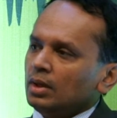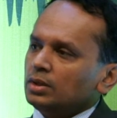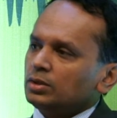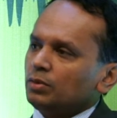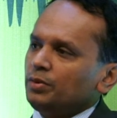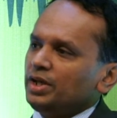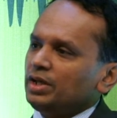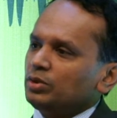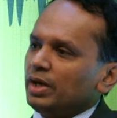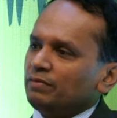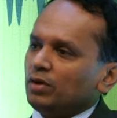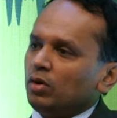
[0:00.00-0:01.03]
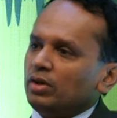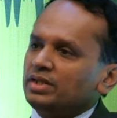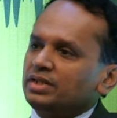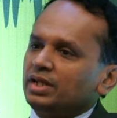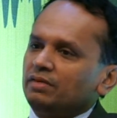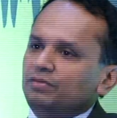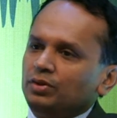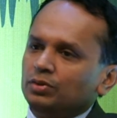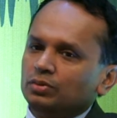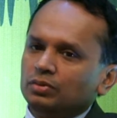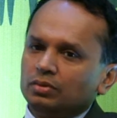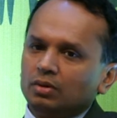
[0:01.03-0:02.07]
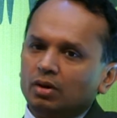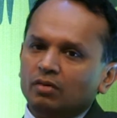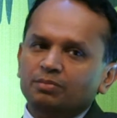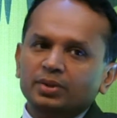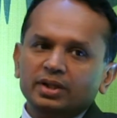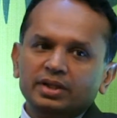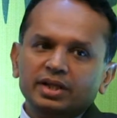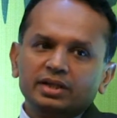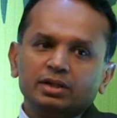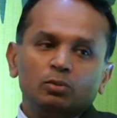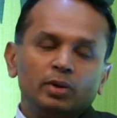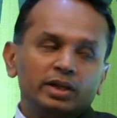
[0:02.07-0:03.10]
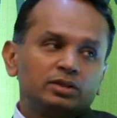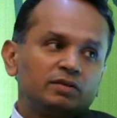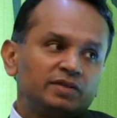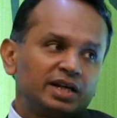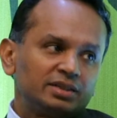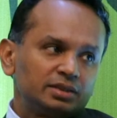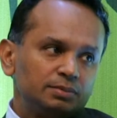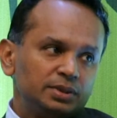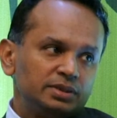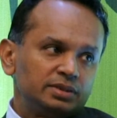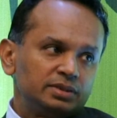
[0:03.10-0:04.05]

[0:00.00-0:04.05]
So we need to have a holistic view of building the wealth of the customers.